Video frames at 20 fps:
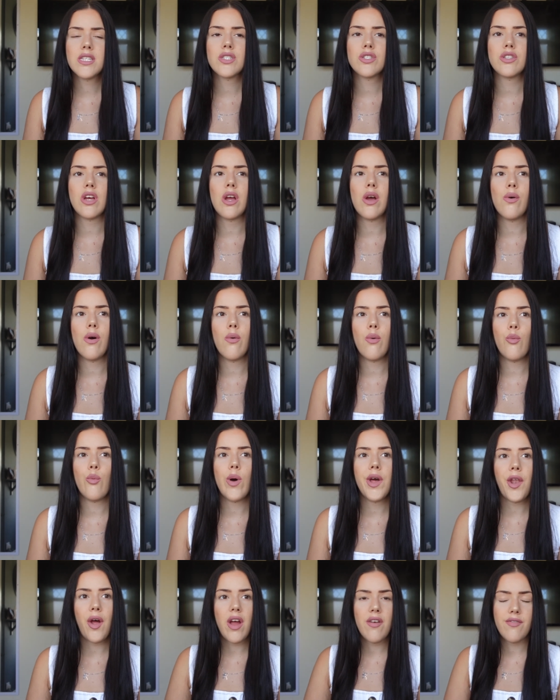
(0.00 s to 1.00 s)
So
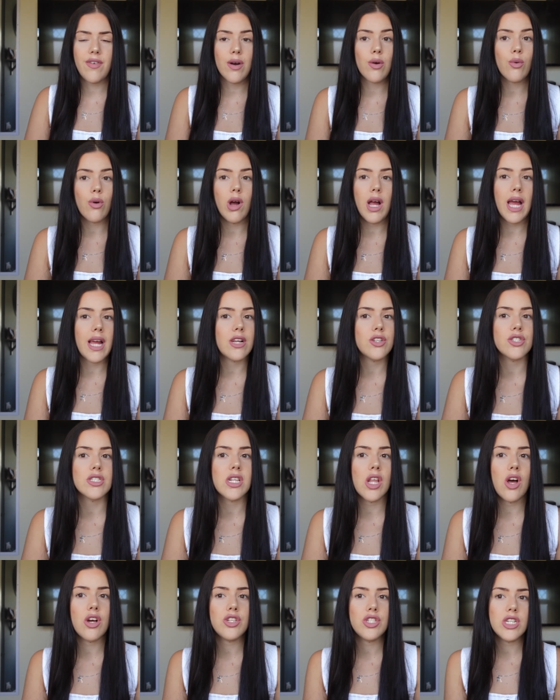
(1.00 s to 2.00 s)
when I felt quite anxious
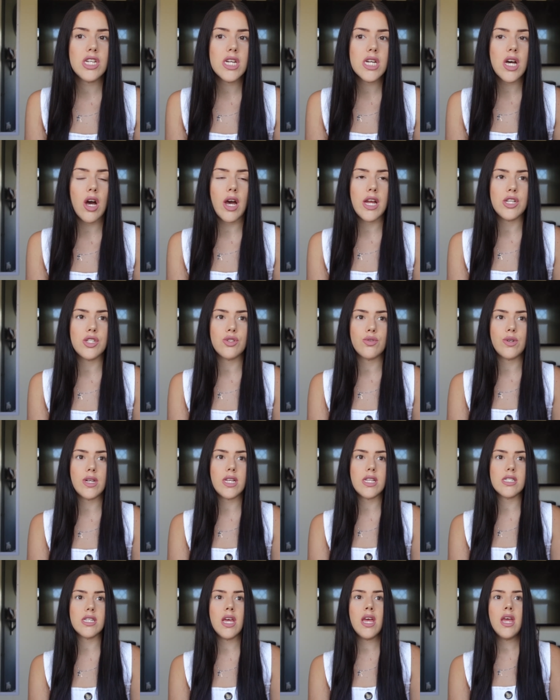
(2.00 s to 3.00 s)
last year, I
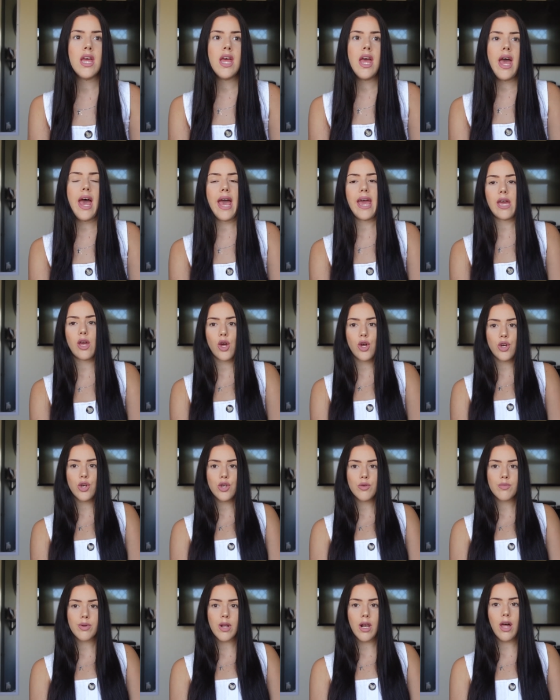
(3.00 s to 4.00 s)
joined a
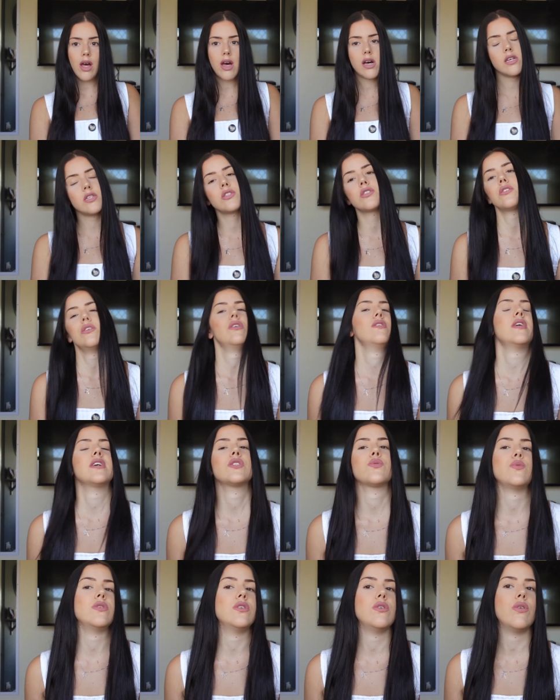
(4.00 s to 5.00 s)
hoop class. So
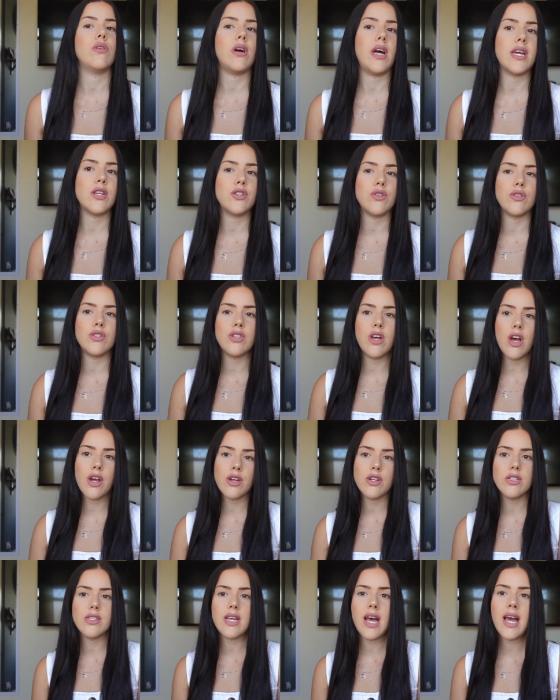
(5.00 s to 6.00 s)
that's when you like do
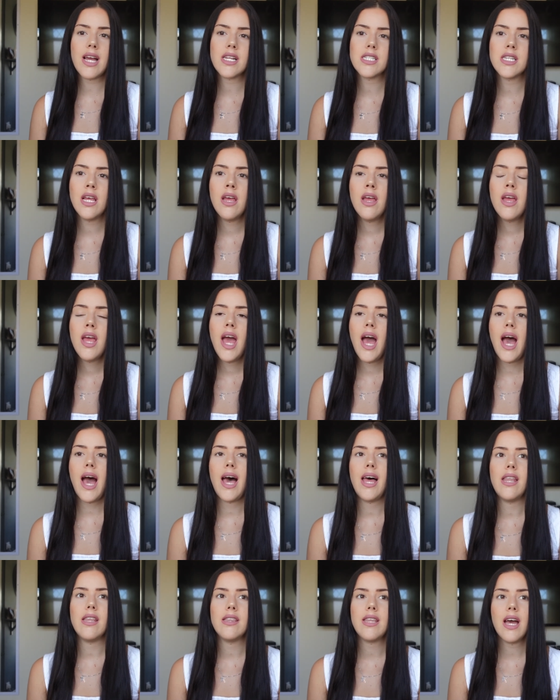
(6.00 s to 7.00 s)
circus acts,
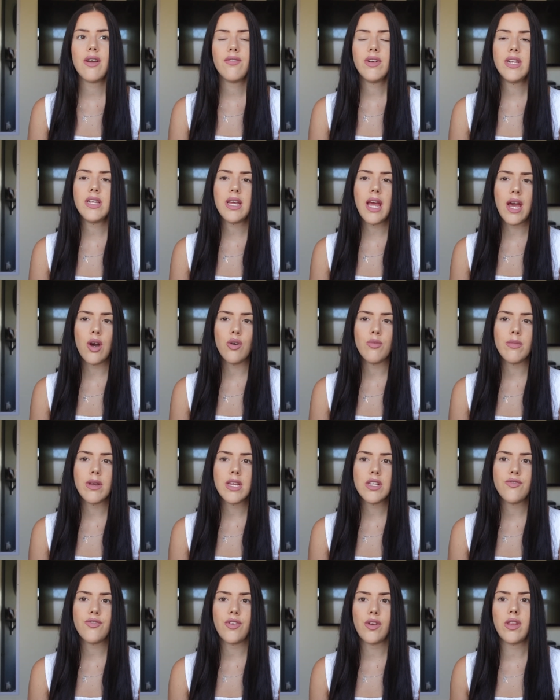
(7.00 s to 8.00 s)
and that really helped me
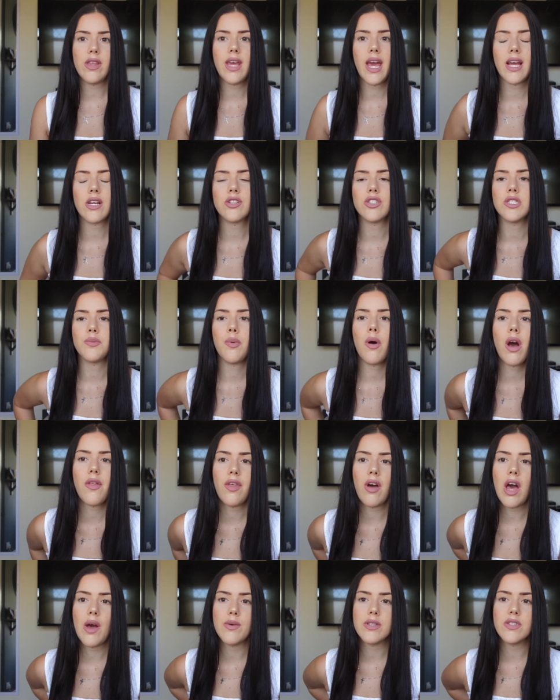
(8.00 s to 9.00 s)
through the anxious part
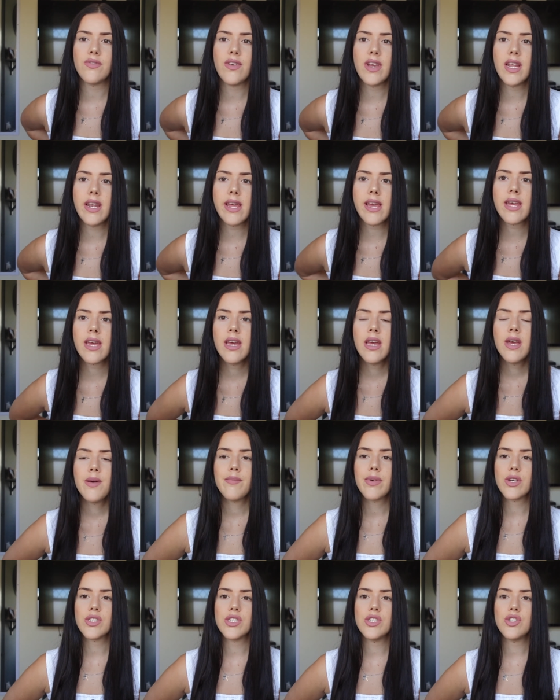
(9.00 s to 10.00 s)
that I was feeling,
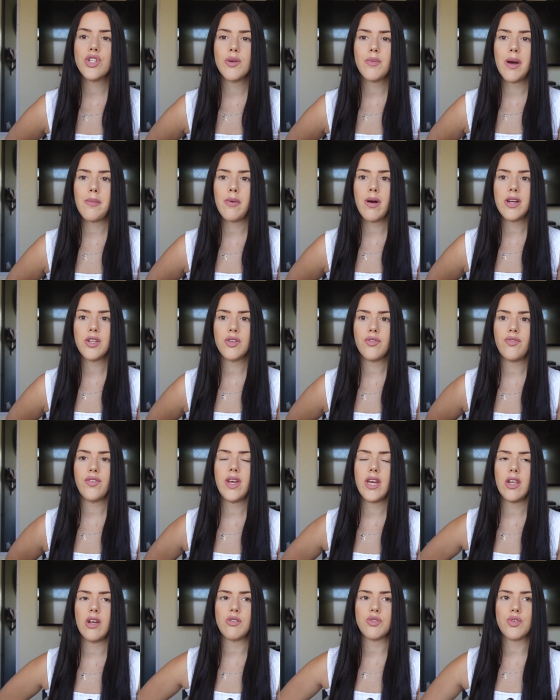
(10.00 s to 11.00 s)
because it took my mind off it
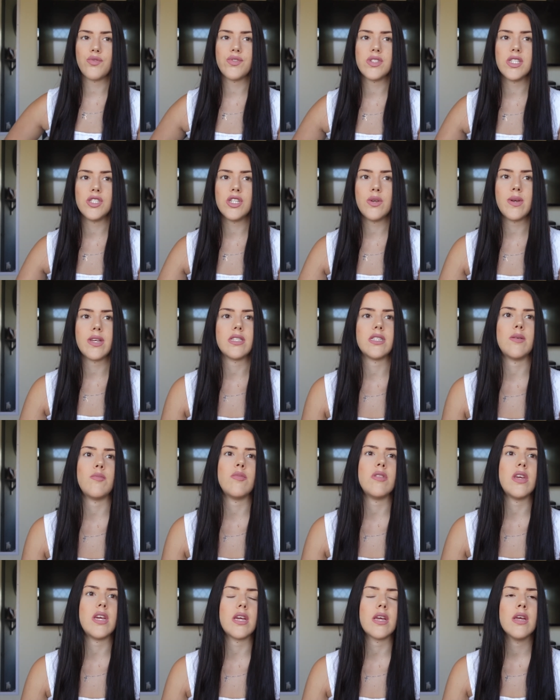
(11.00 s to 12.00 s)
and I was obviously doing
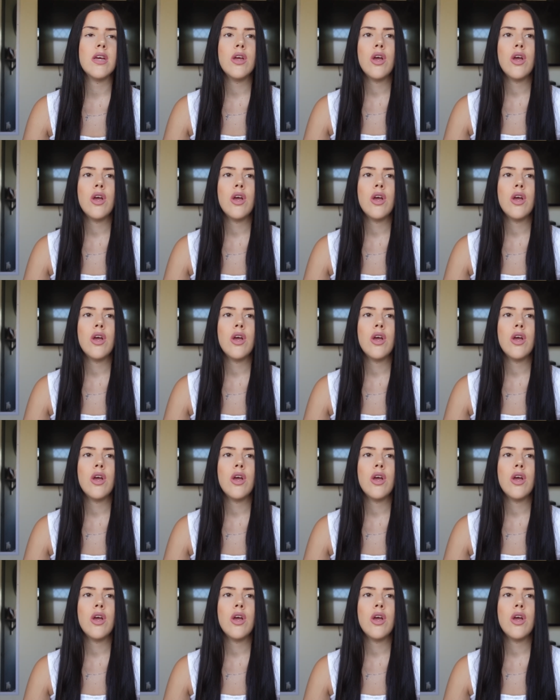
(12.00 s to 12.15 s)
something.